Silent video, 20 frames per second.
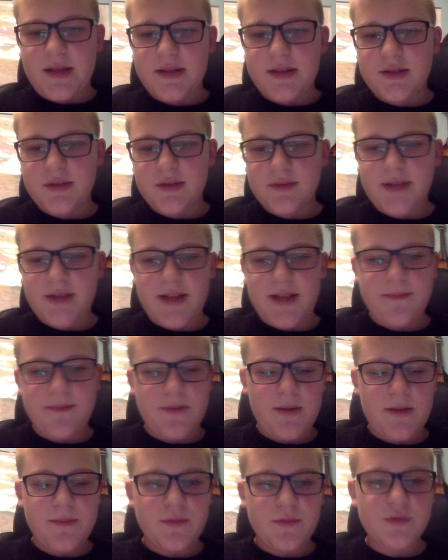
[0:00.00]
this little tiny
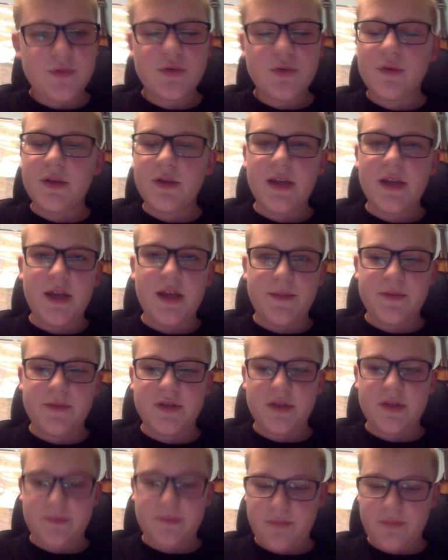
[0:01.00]
pump. It was only an
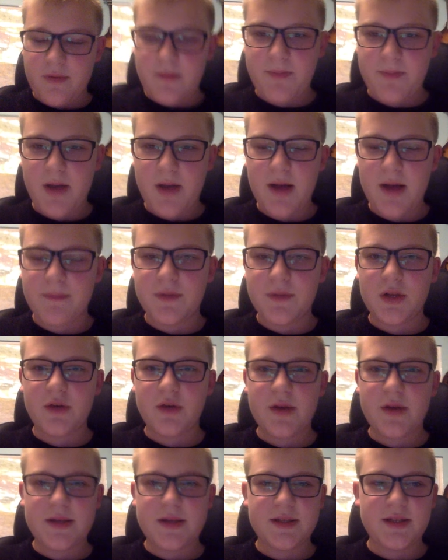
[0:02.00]
8% pump. The
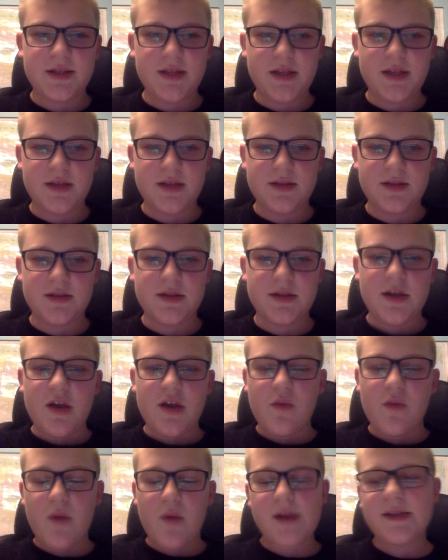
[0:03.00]
question is,
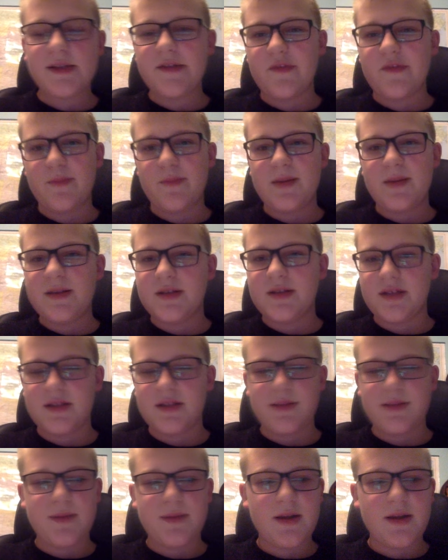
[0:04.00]
why did everybody
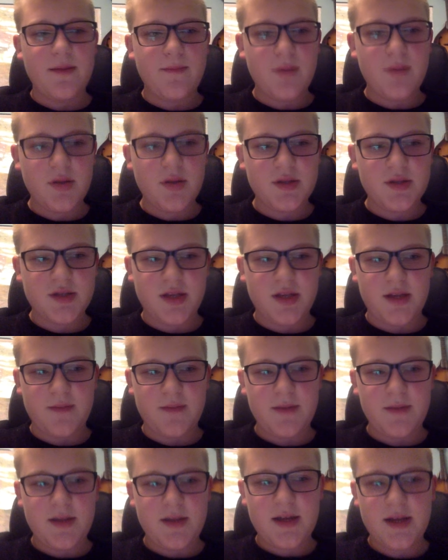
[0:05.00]
suddenly become bullish
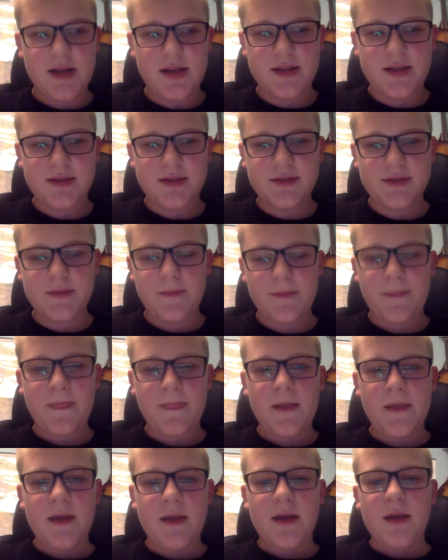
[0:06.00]
again? Because
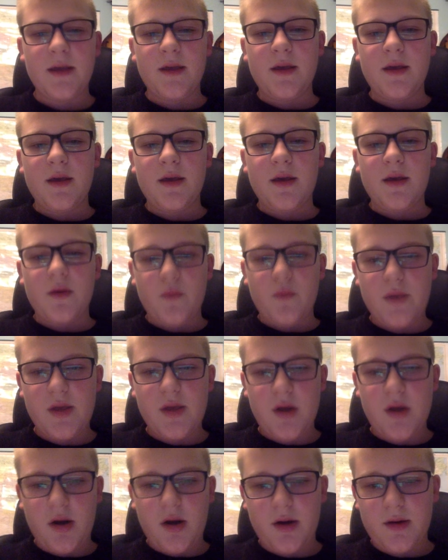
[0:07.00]

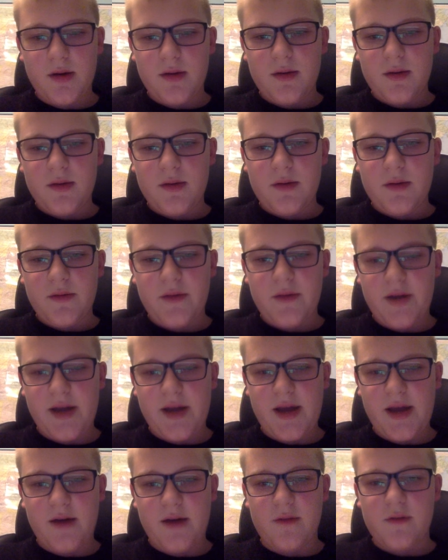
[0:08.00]
we are, right
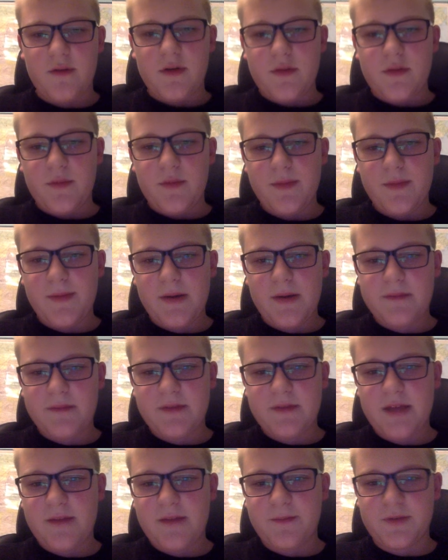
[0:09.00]
now, we
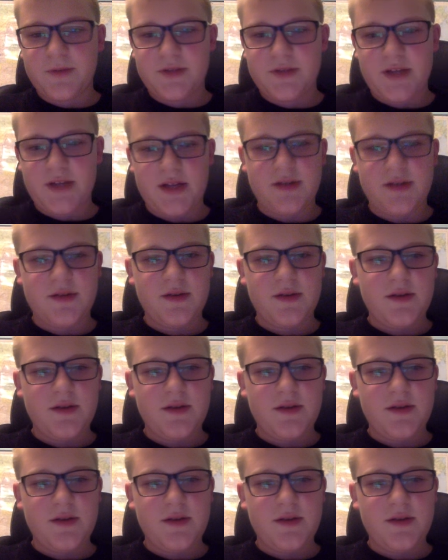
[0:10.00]
pumped 8%.